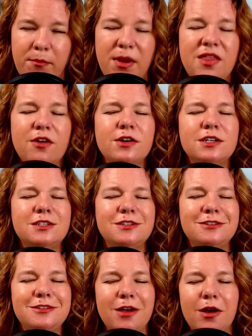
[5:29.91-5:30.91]
But there is
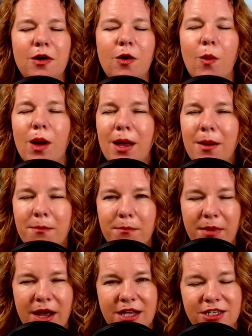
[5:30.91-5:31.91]
so
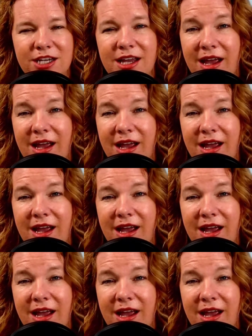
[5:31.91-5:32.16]
much